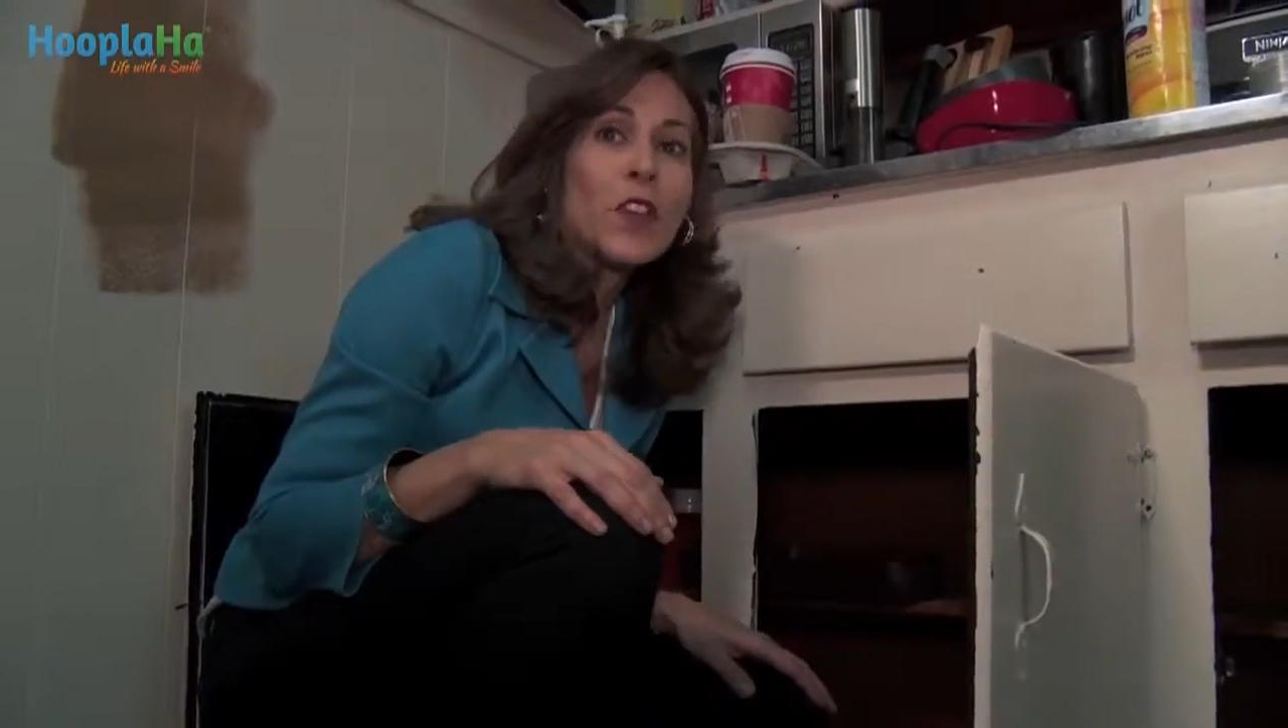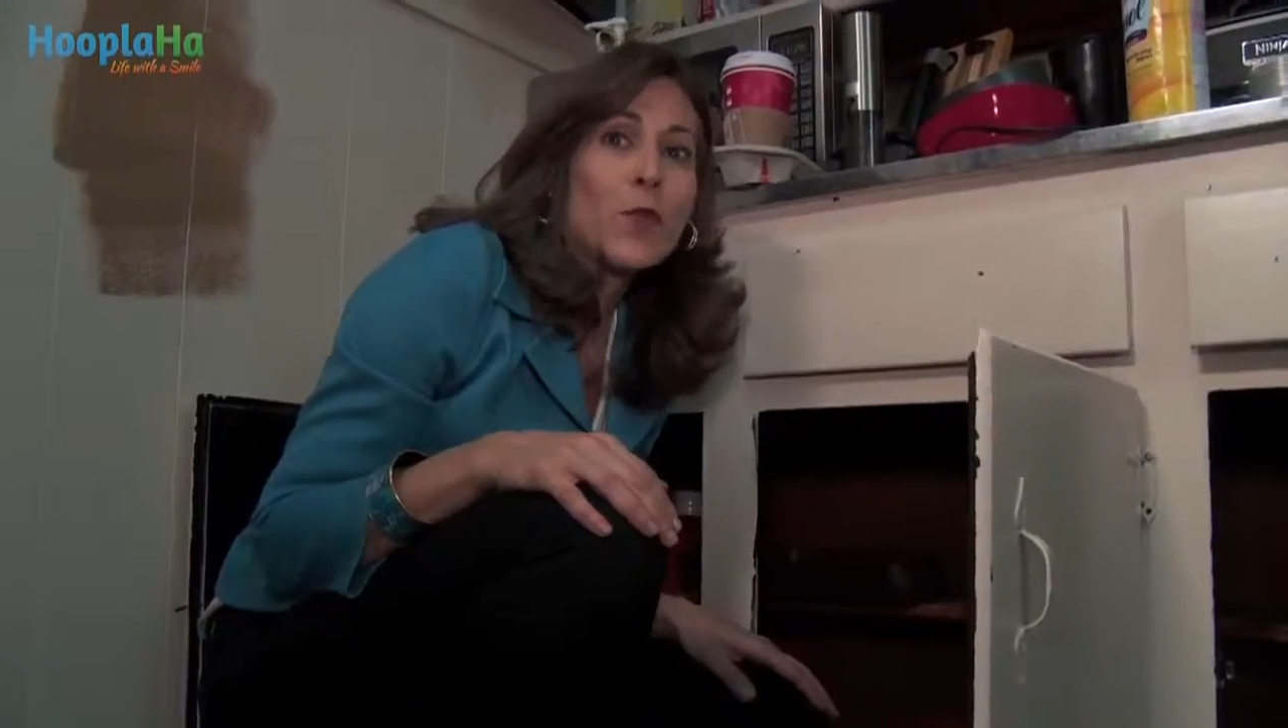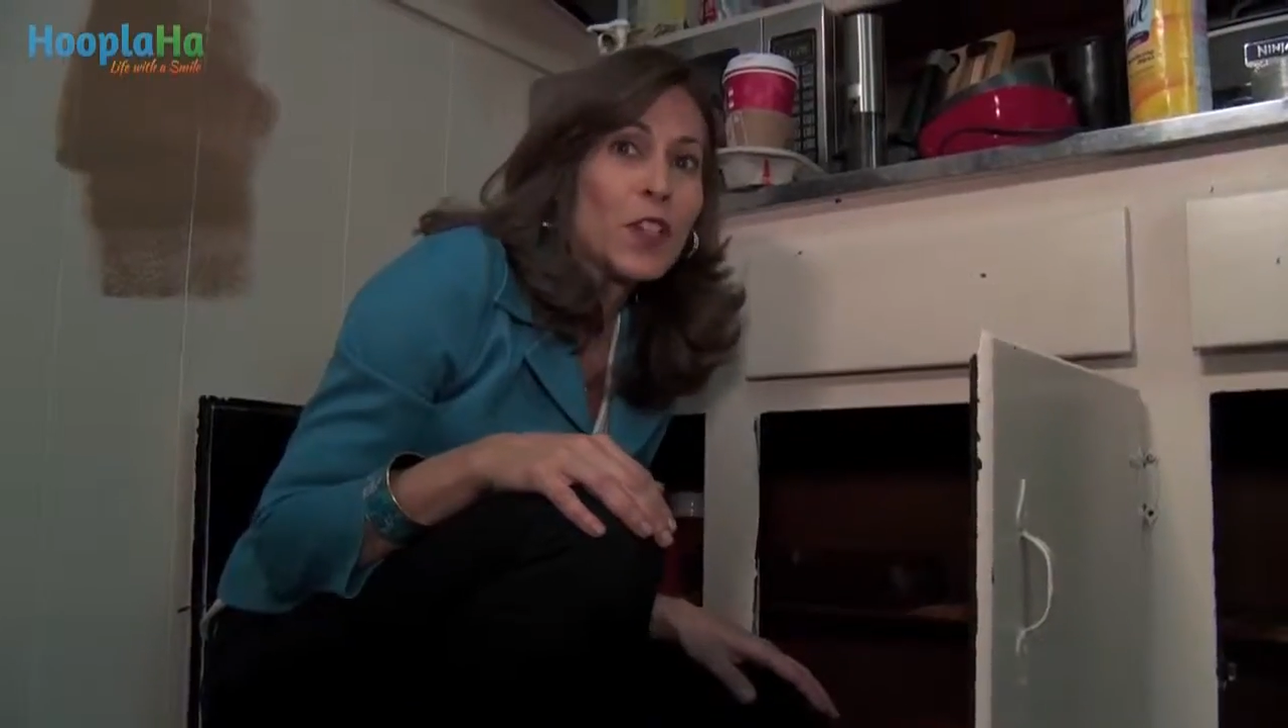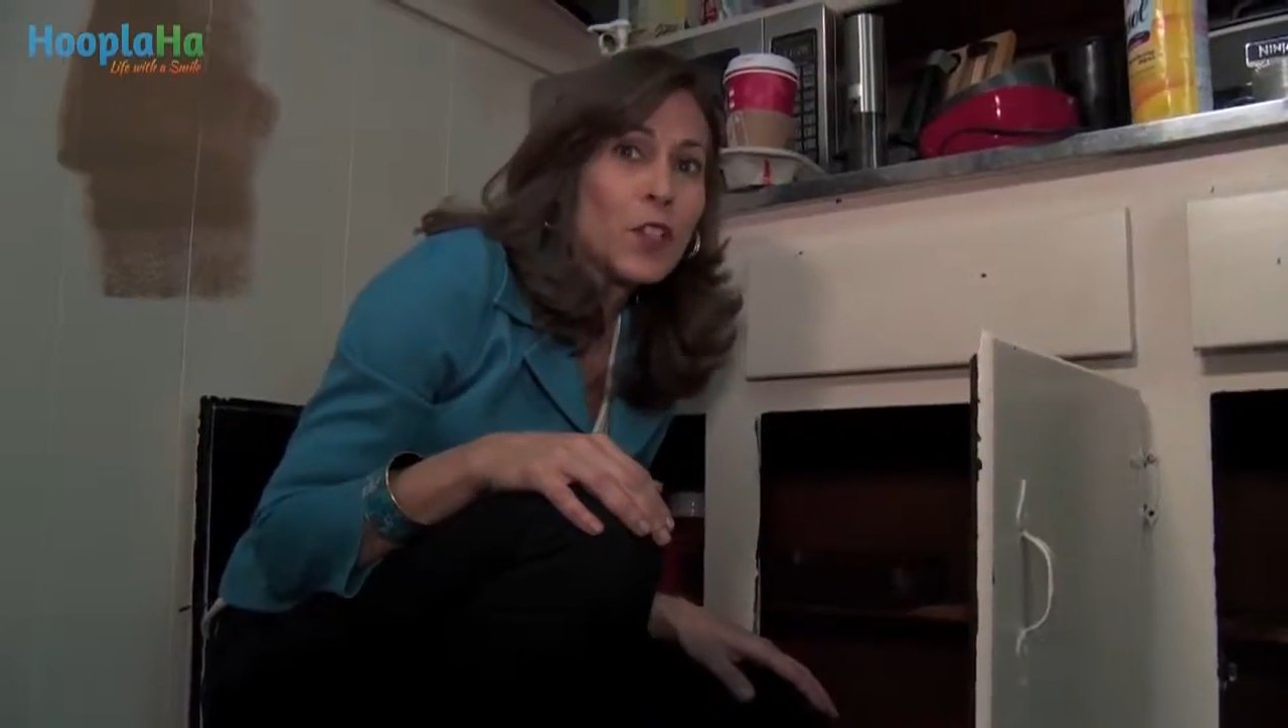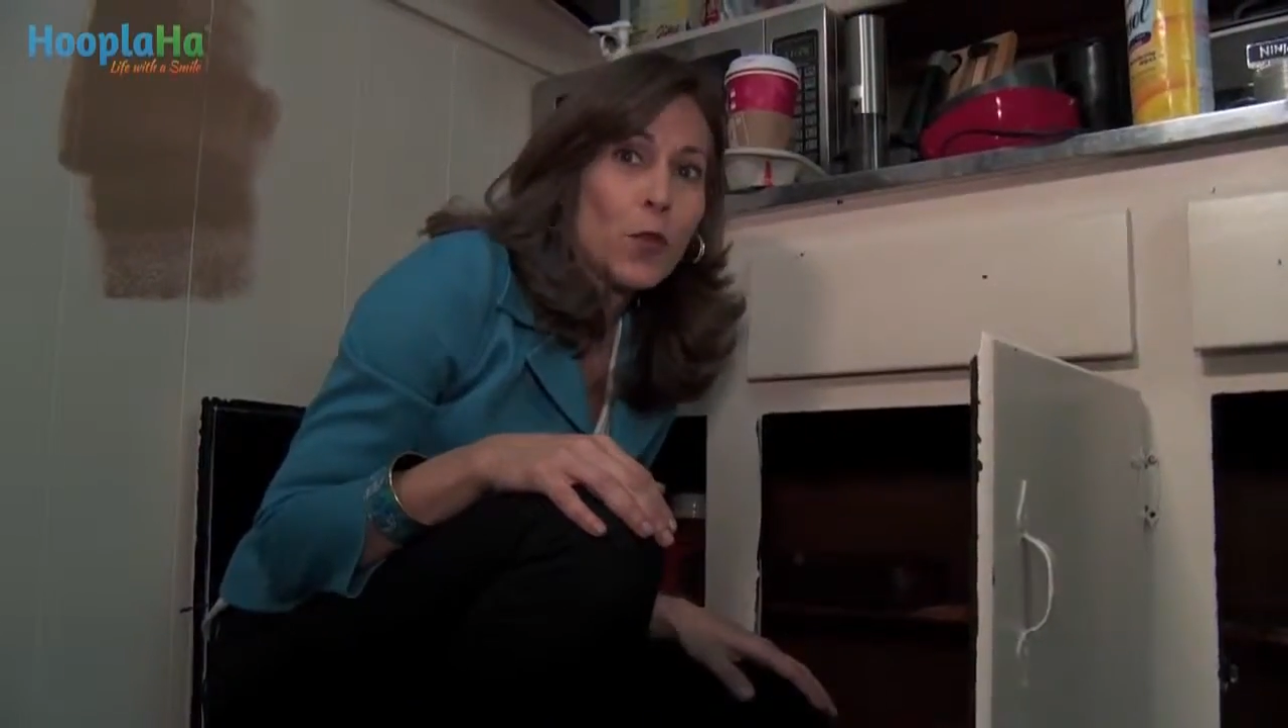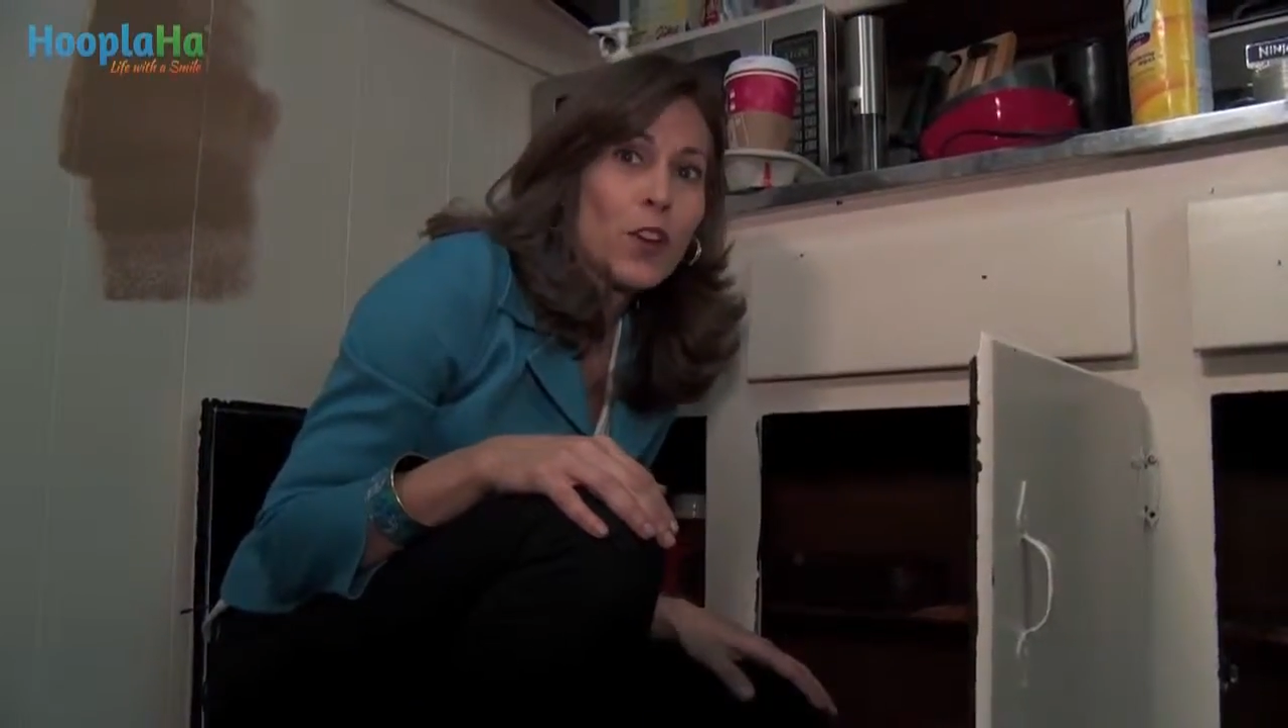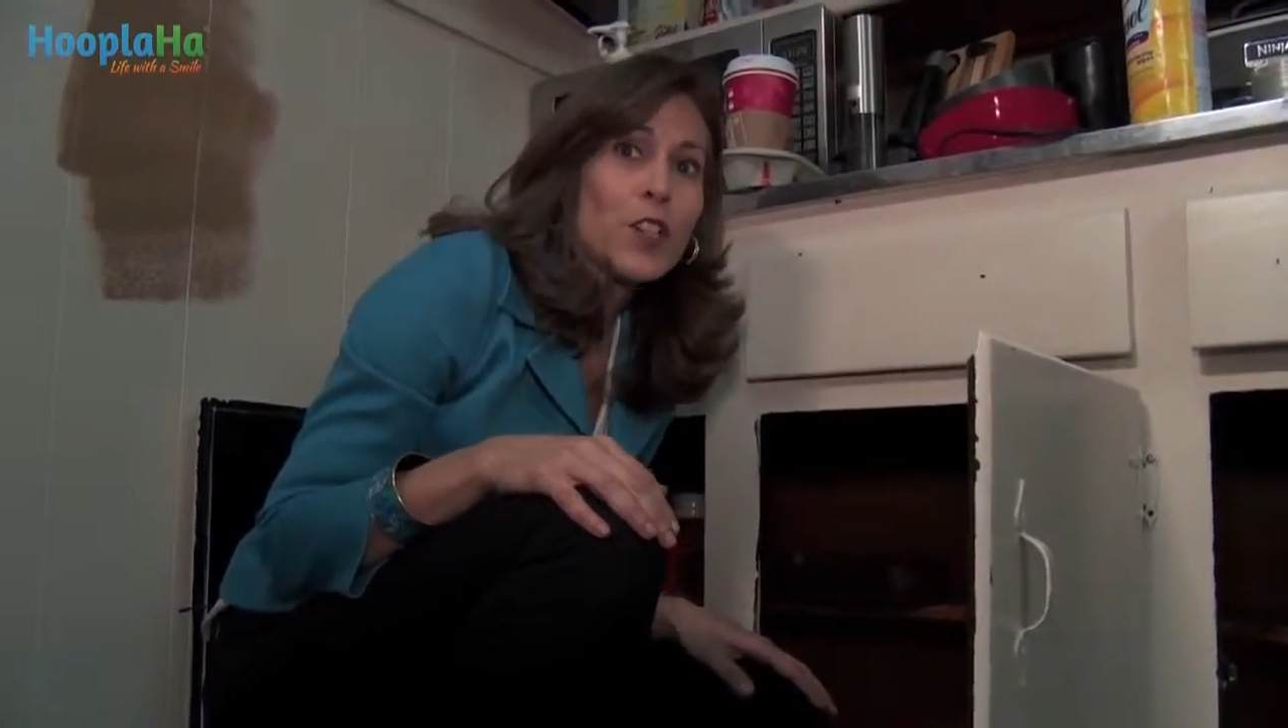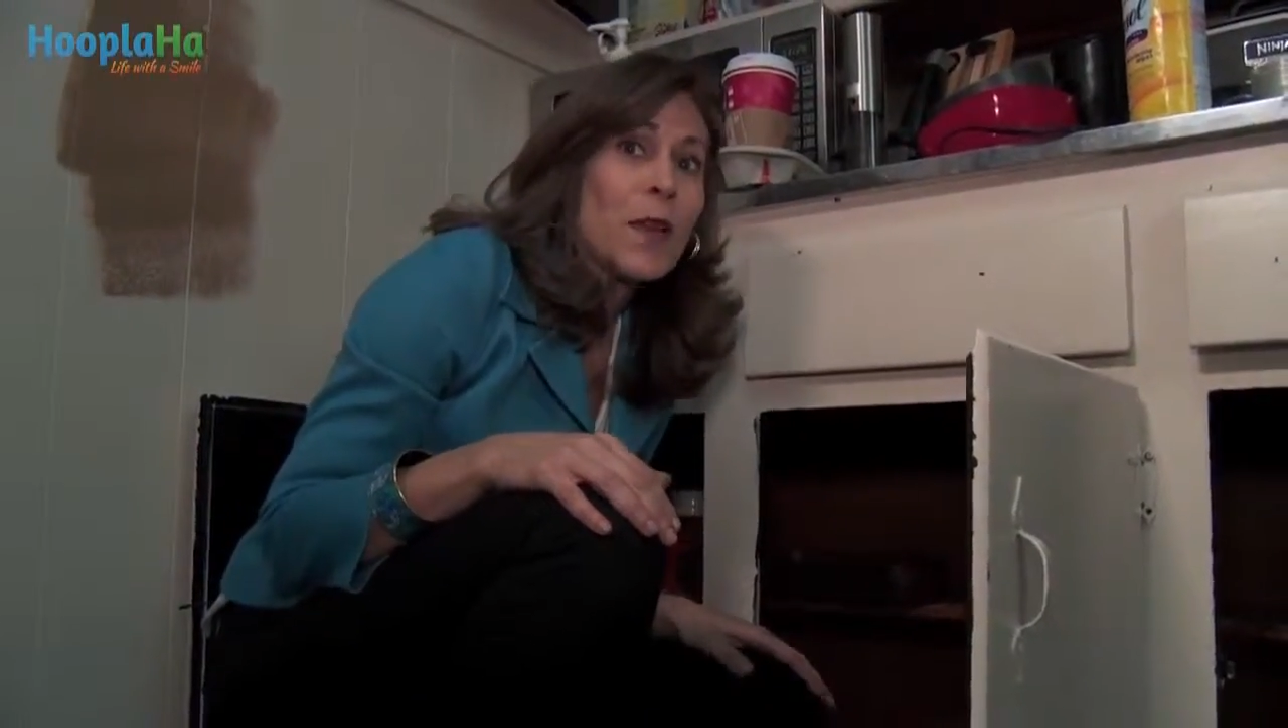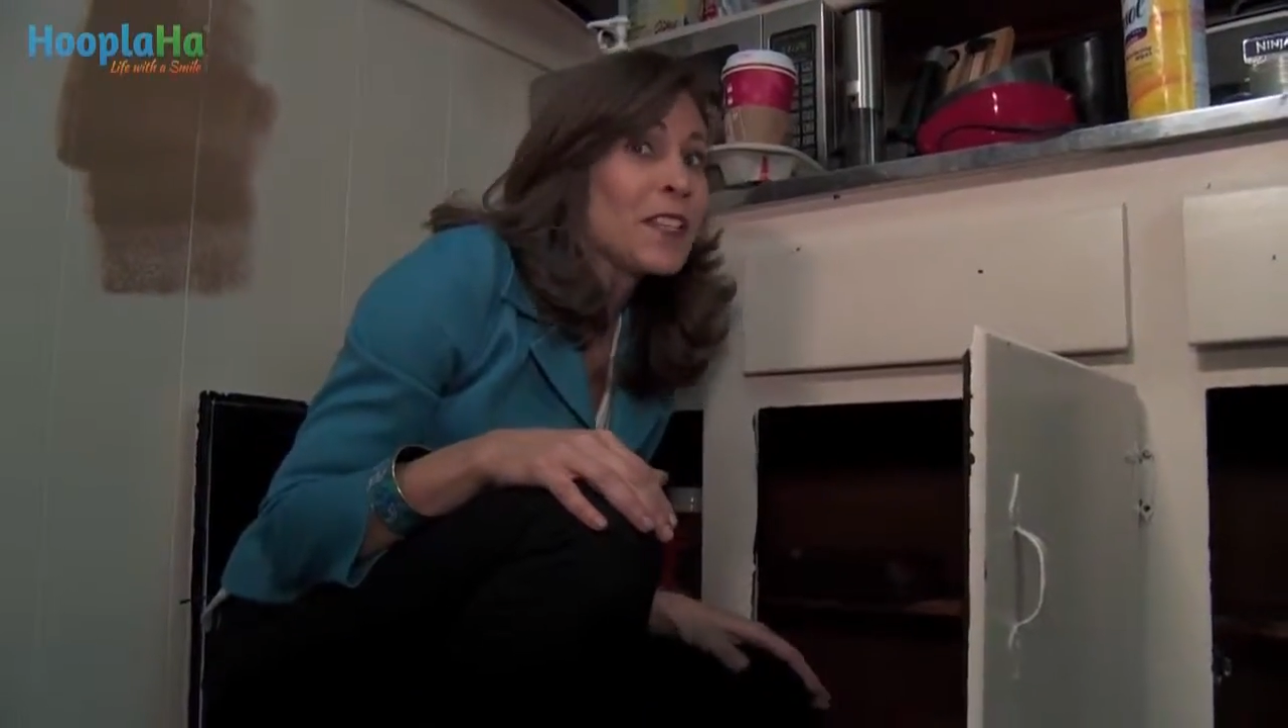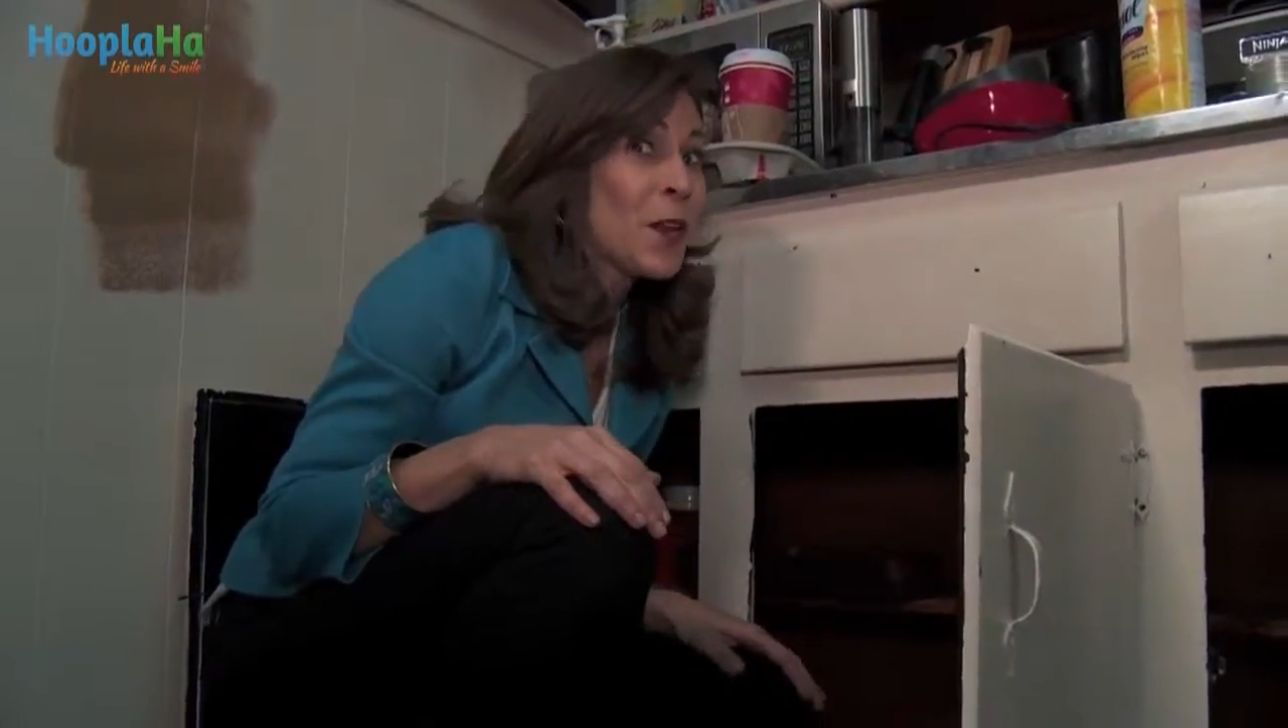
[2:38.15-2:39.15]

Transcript: great storage space,